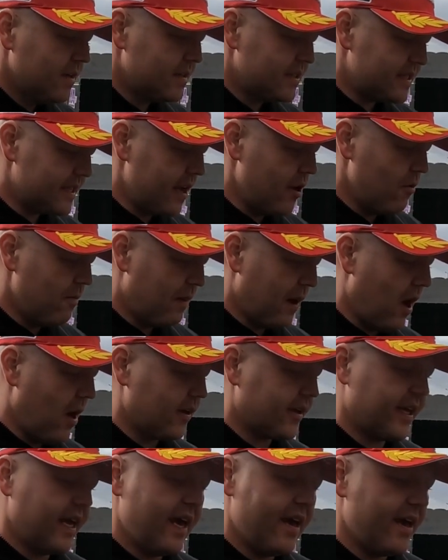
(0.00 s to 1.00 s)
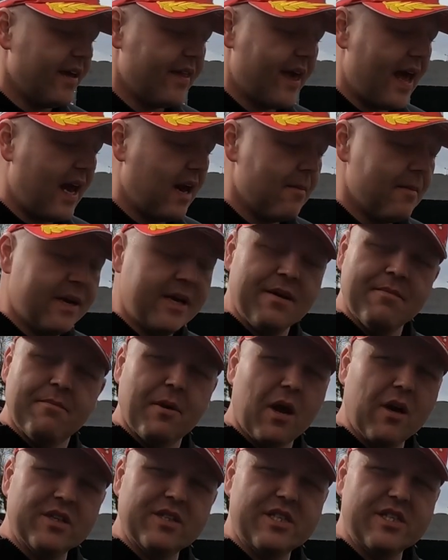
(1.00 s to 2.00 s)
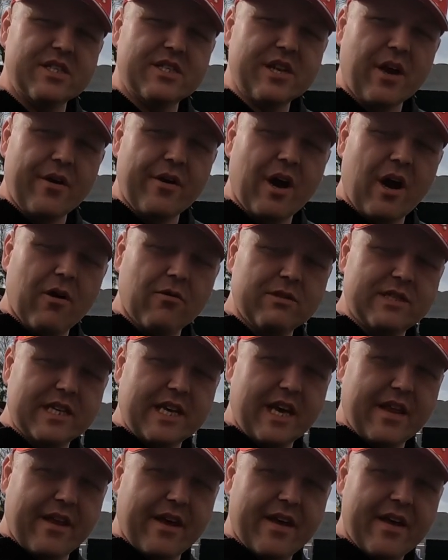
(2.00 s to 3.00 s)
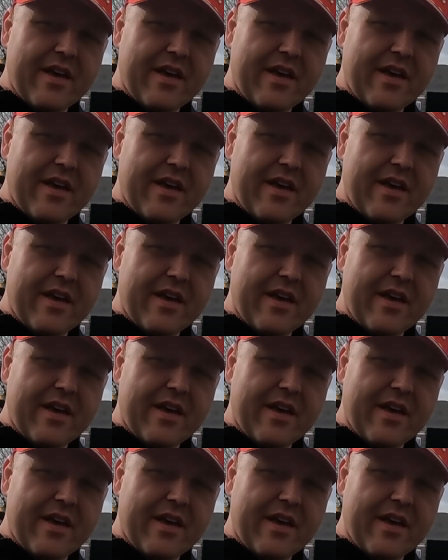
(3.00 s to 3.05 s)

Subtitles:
Steel block, yeah. The aluminium blocks just don't hold together.